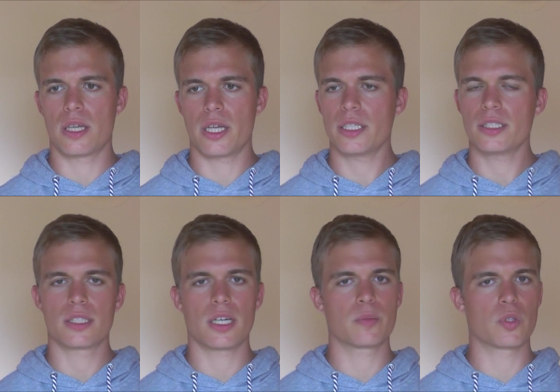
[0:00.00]

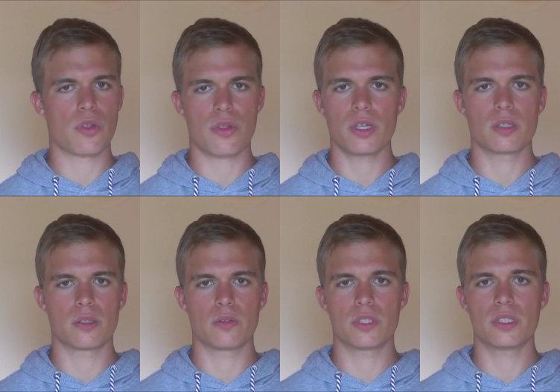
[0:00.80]
anytime you think
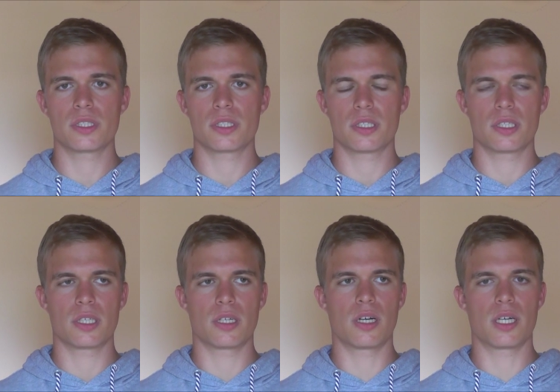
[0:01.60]
of it,
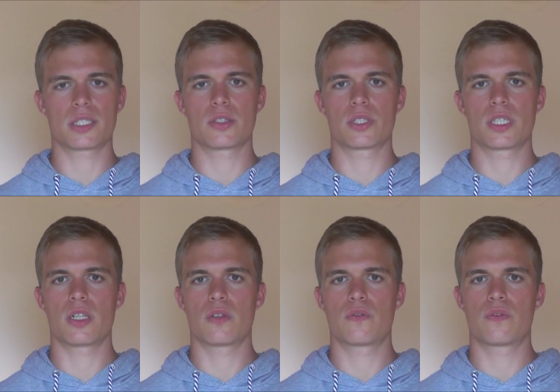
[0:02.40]
ask
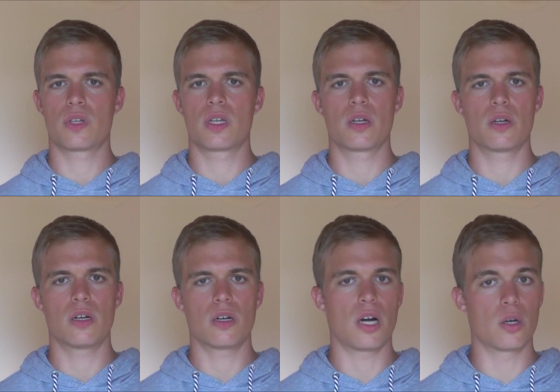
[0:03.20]
yourself,
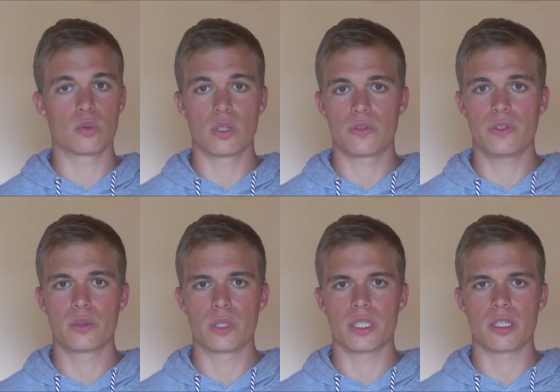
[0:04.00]
how do I
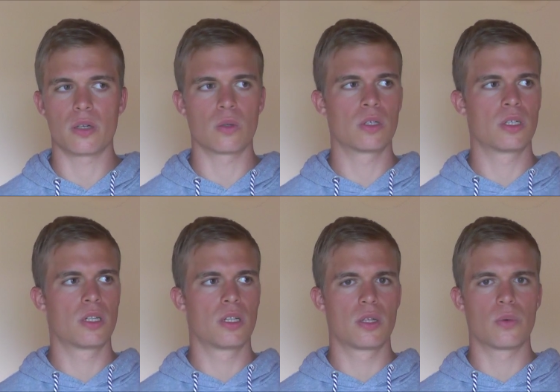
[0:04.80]
feel right now?
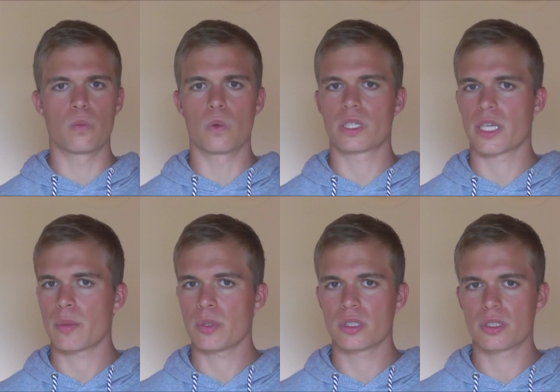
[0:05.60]
What
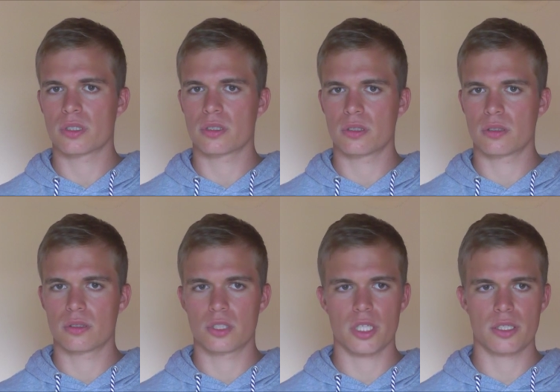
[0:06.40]
happened
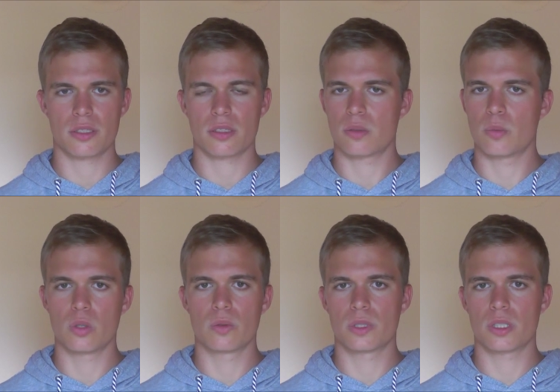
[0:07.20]
just a
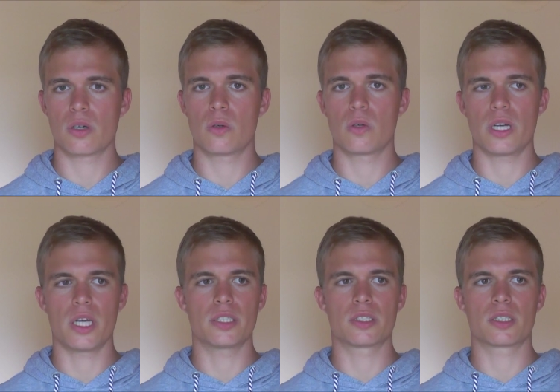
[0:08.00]
moment ago
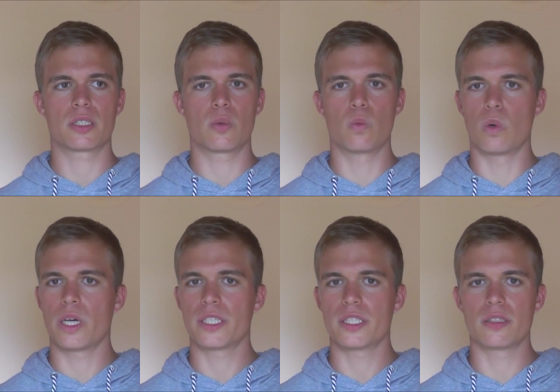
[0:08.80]
and
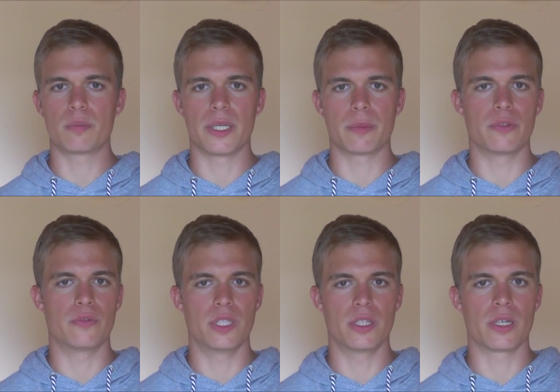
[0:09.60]
why did it make me
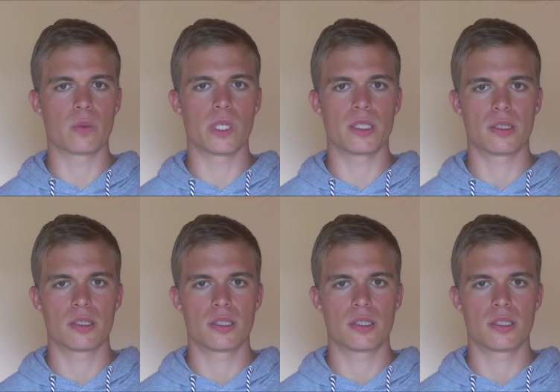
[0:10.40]
feel that way?